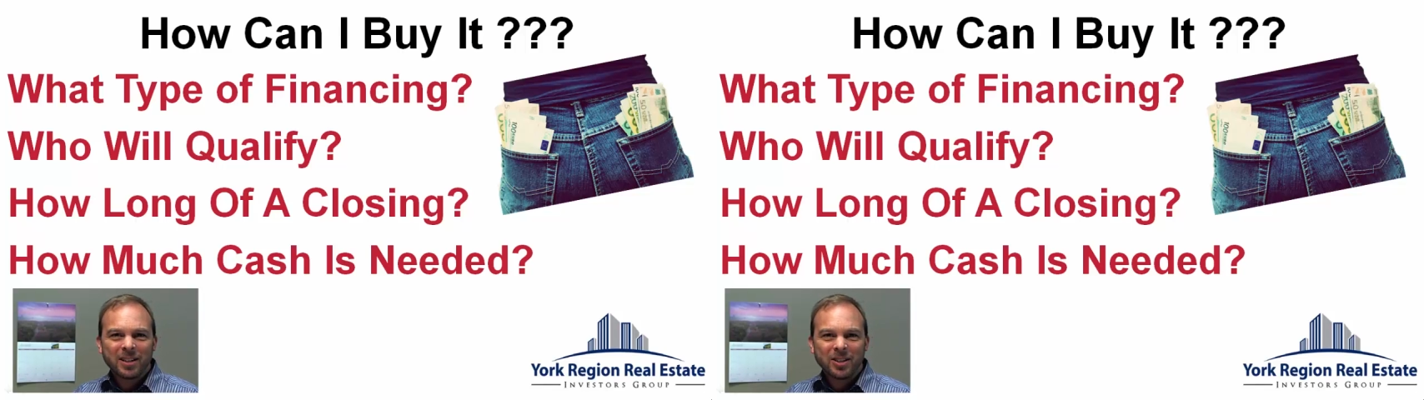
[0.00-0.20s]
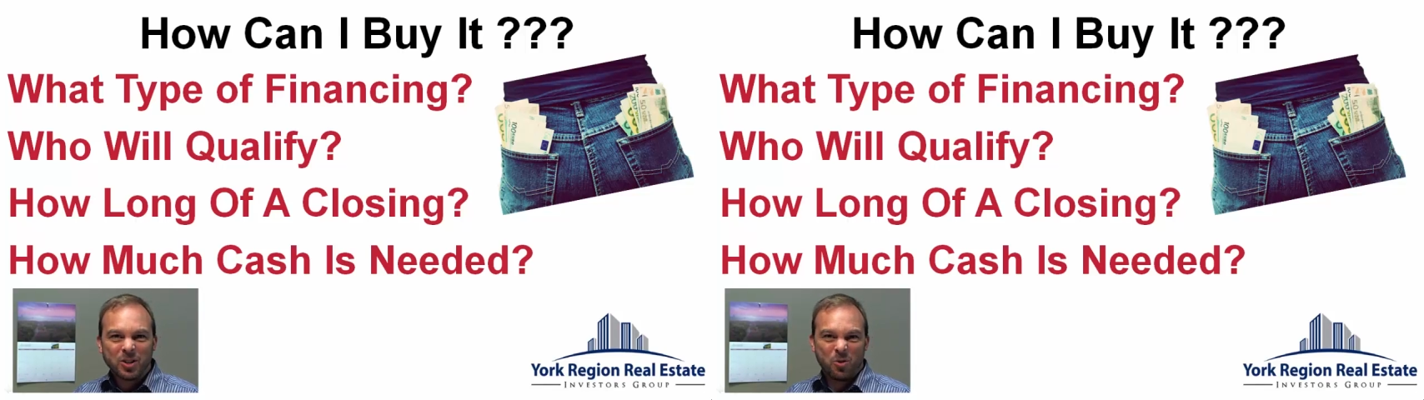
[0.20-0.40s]

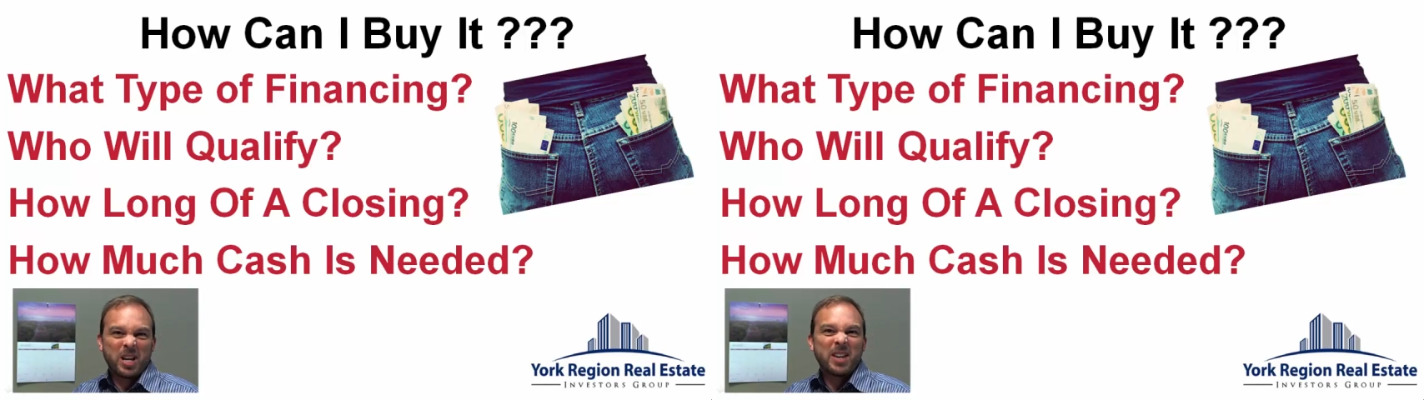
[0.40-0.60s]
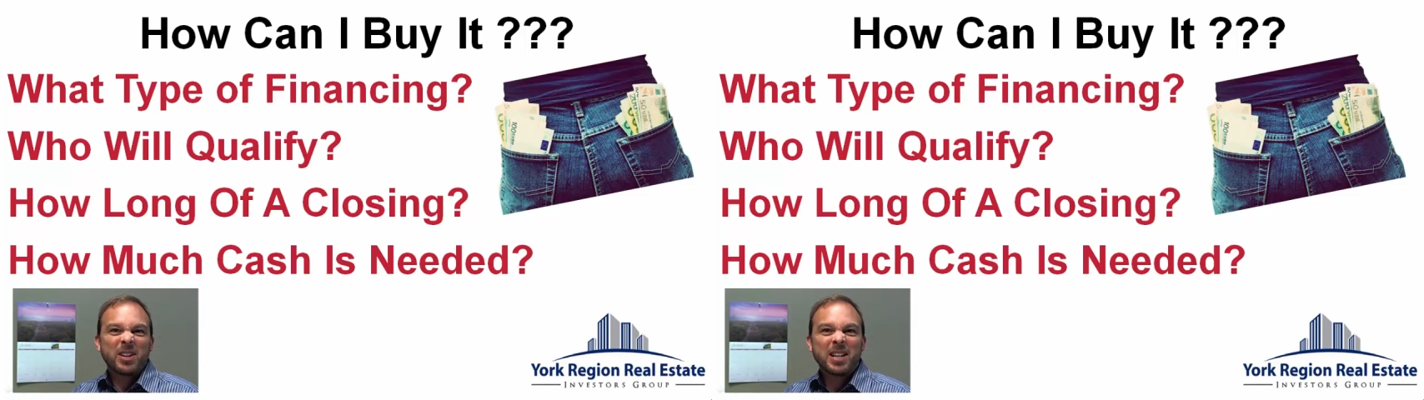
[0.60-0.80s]
Do I
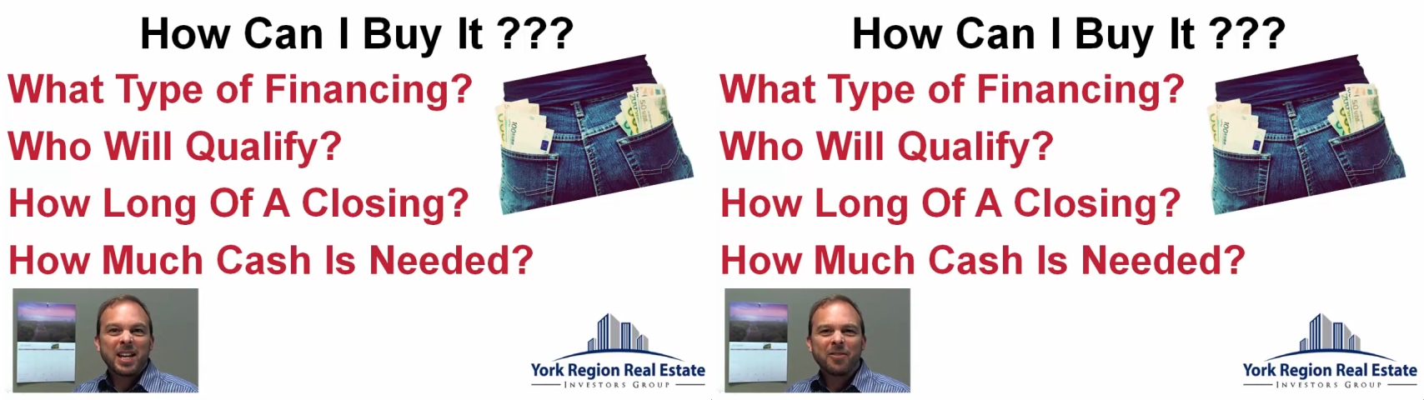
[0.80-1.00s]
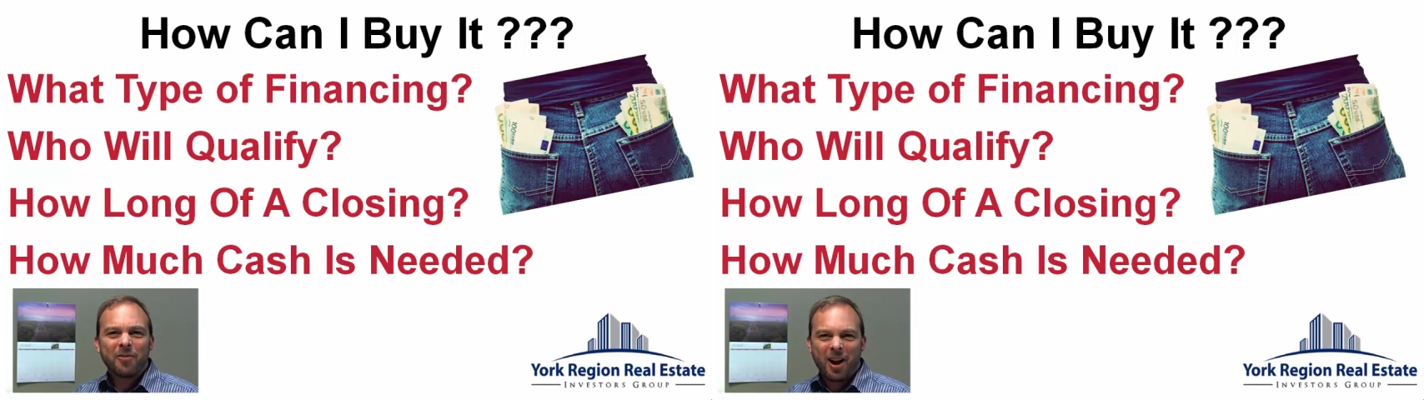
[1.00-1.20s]
even
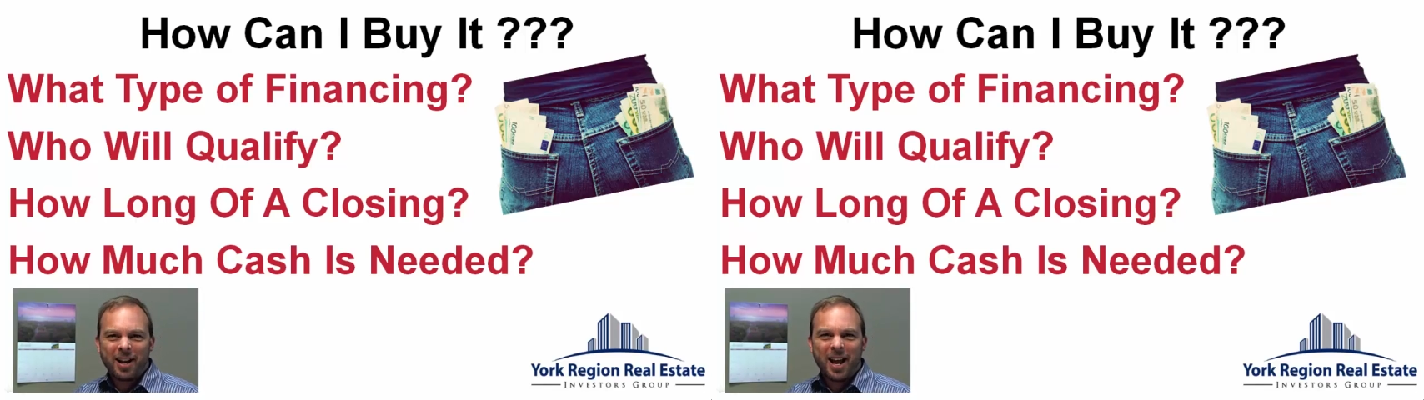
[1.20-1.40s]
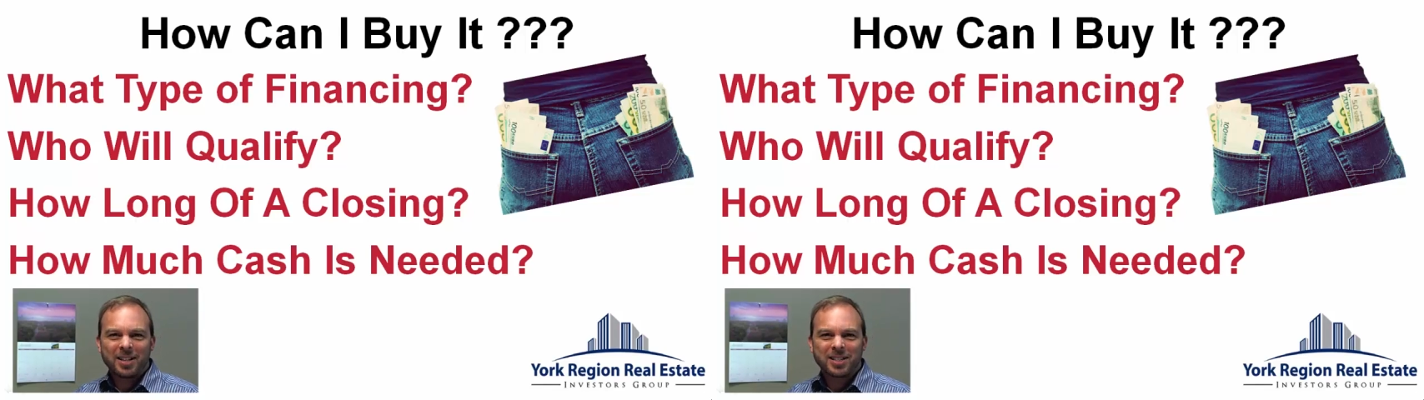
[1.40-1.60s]
need
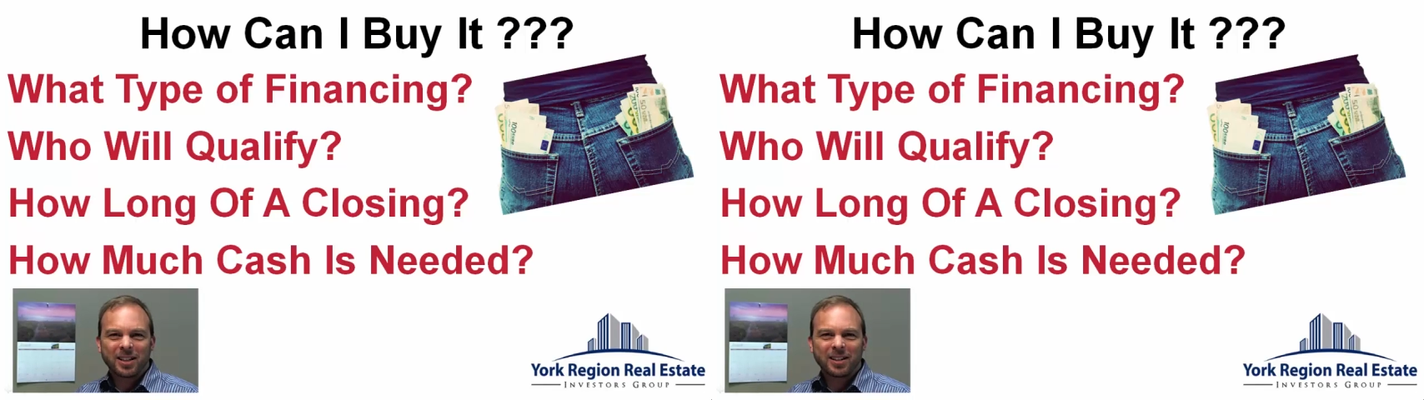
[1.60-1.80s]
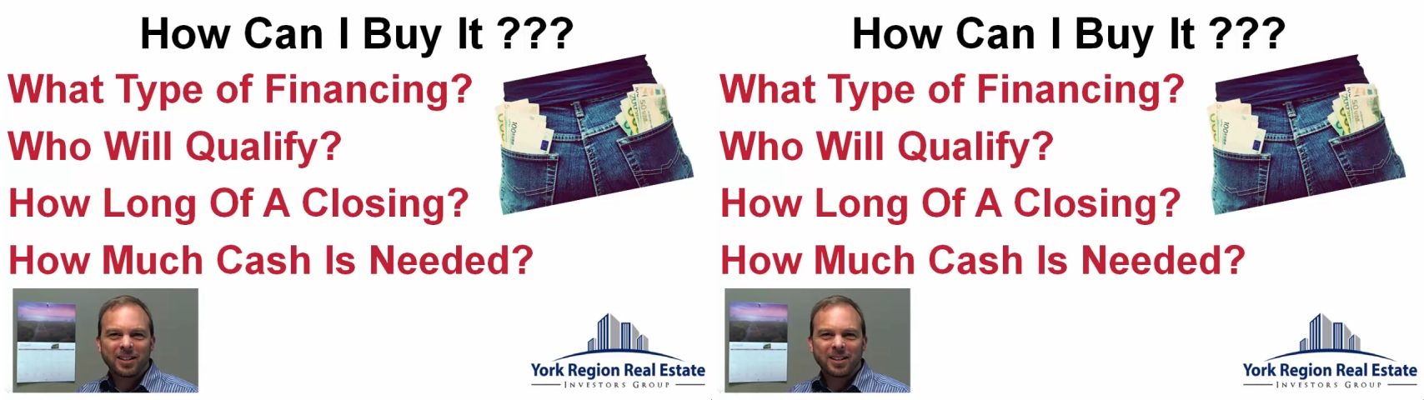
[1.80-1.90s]
financing?